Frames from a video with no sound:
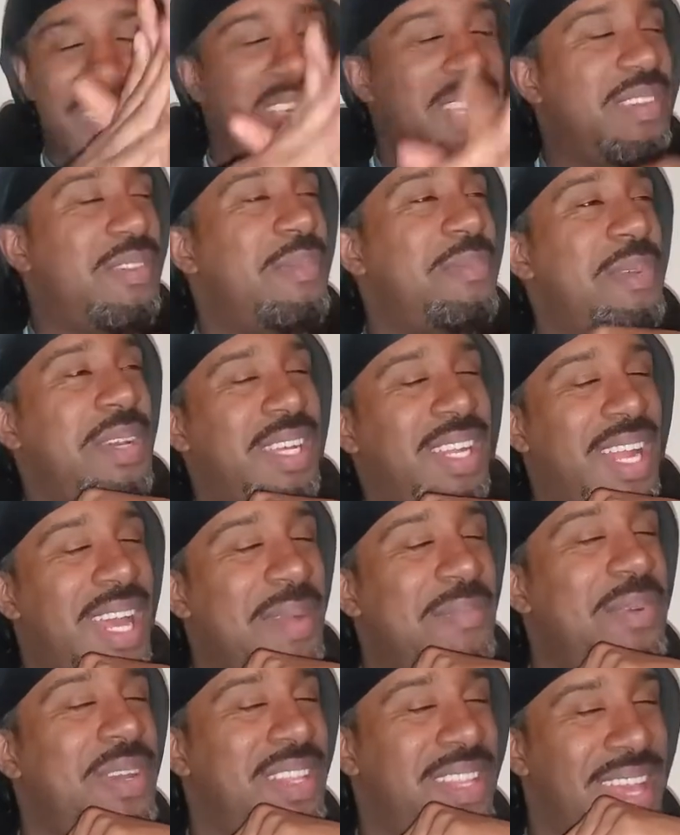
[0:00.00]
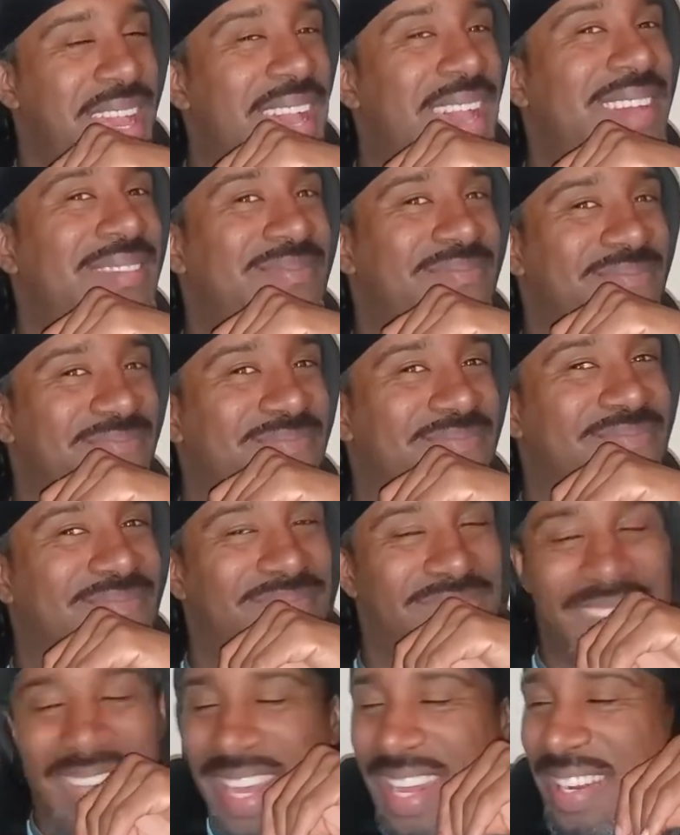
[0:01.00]
Give him a clap with that.
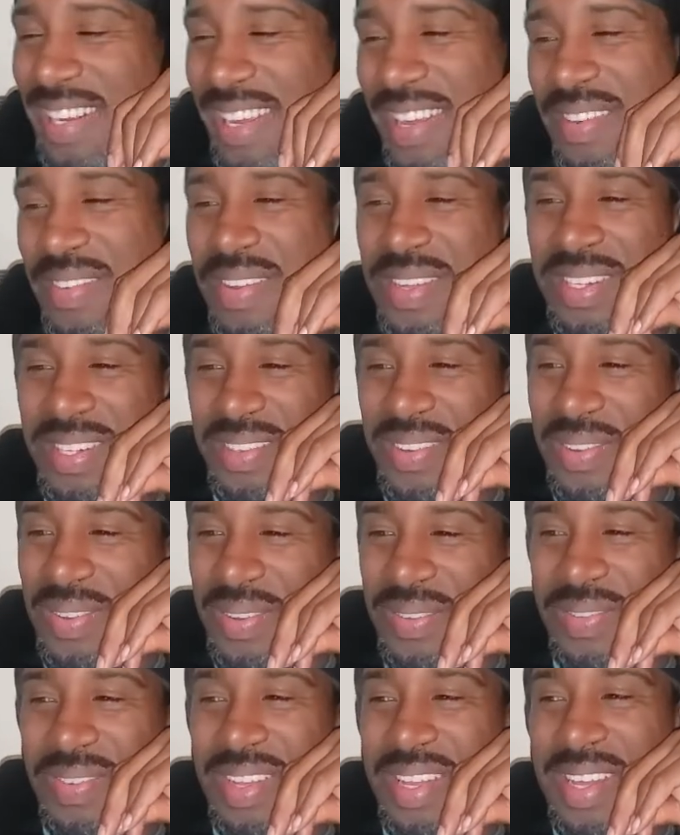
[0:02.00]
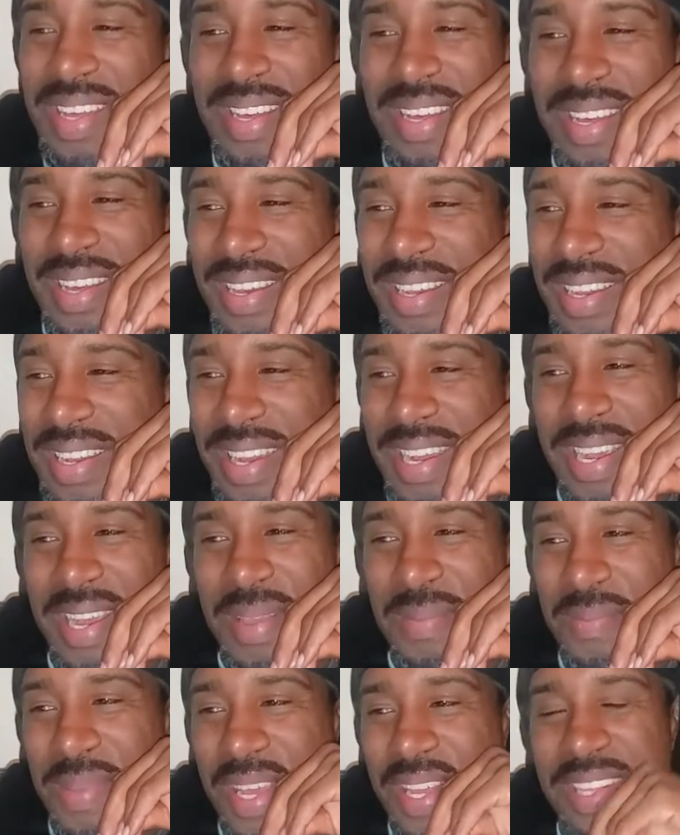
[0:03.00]
Gotta give it to him. All
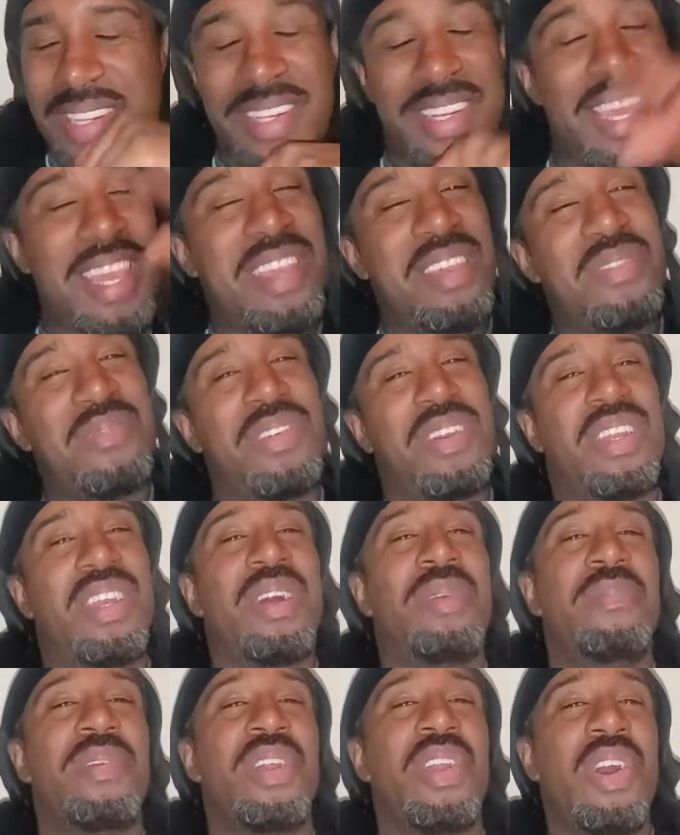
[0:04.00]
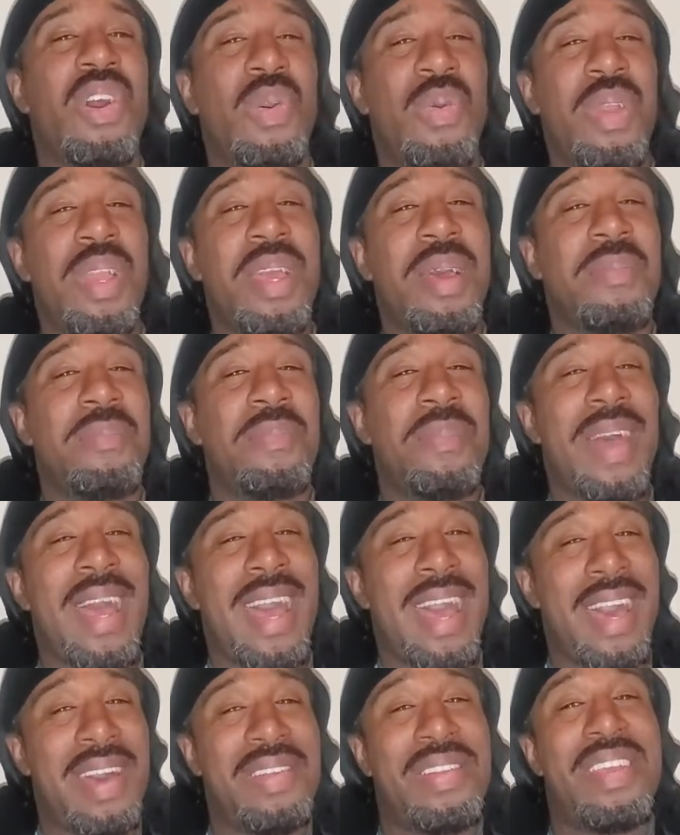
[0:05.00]
right, man. Thank you for coming, y'all. We up
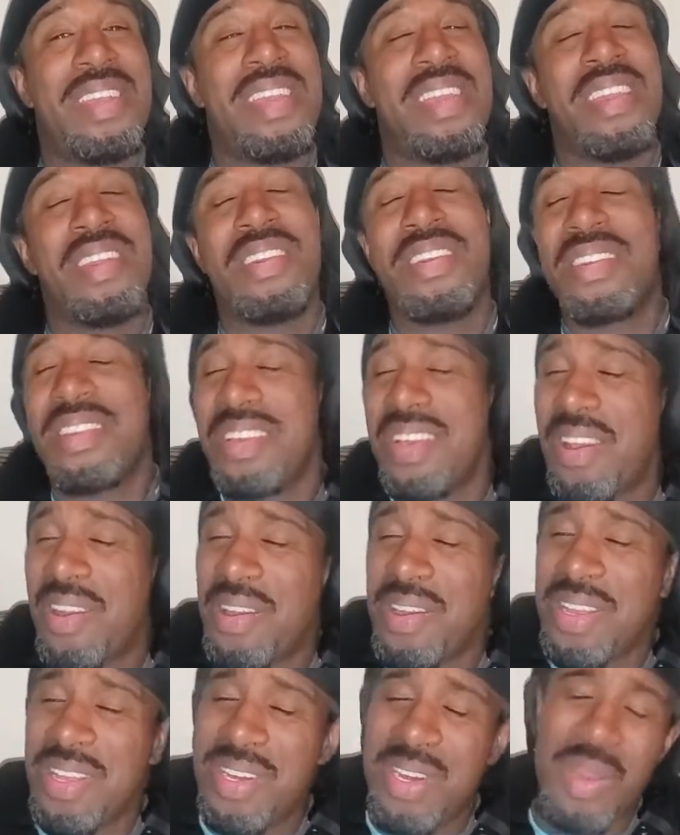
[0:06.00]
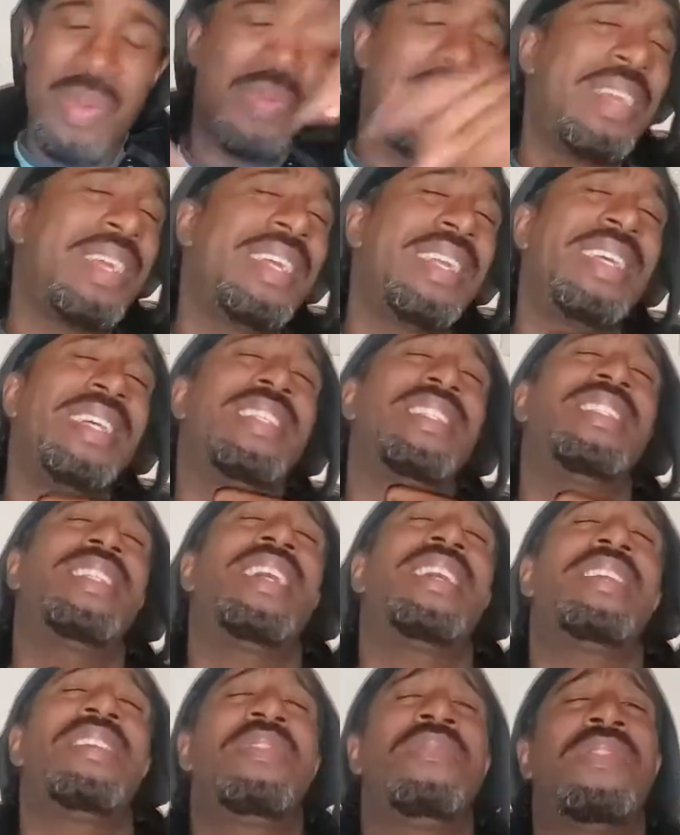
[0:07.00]
out of here. You already know what it is.
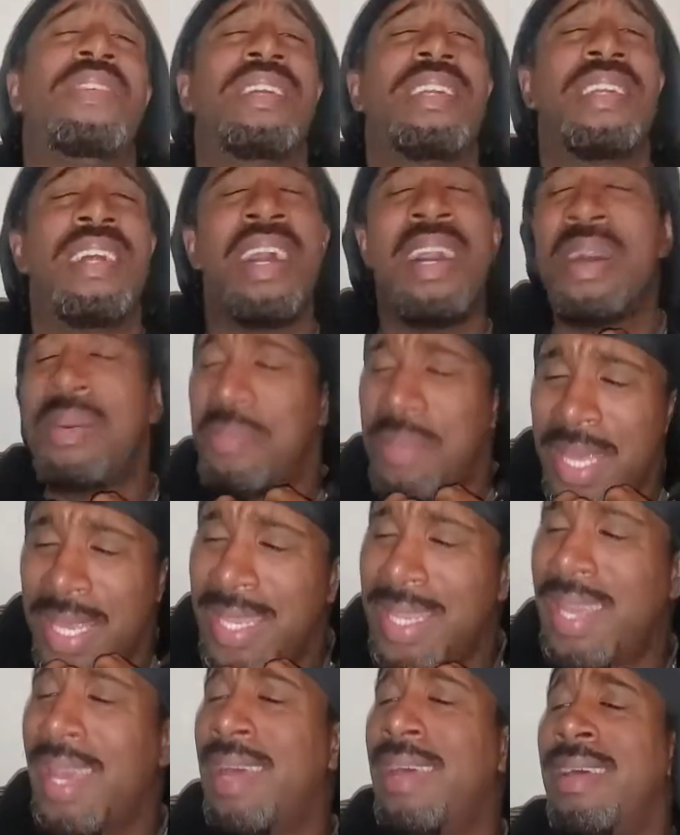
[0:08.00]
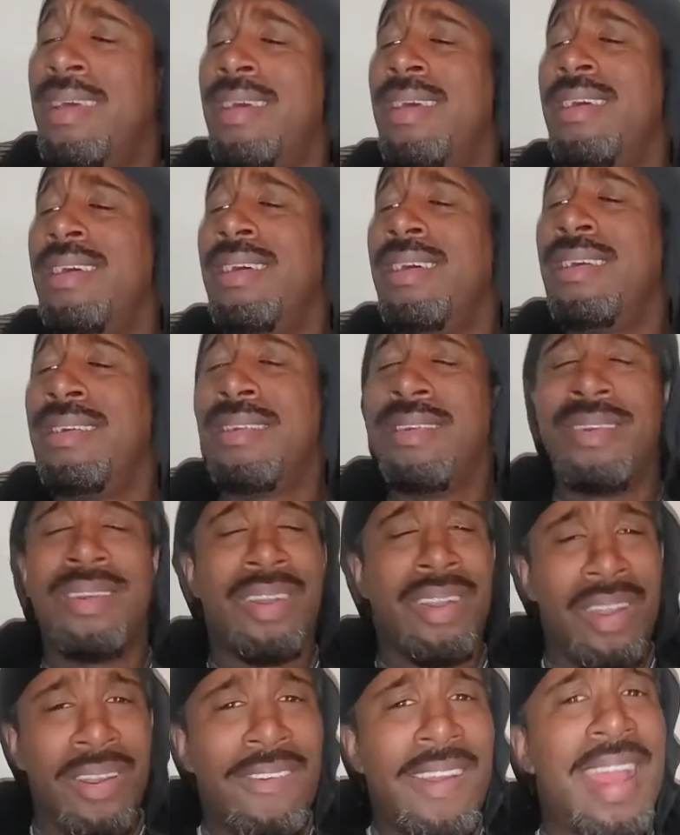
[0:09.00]
Thank you for coming.
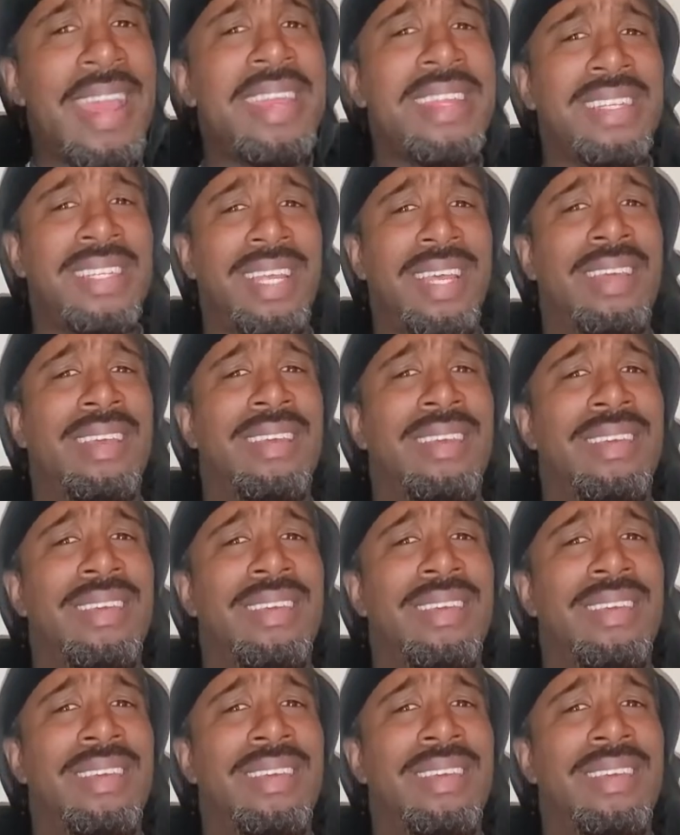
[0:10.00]
All right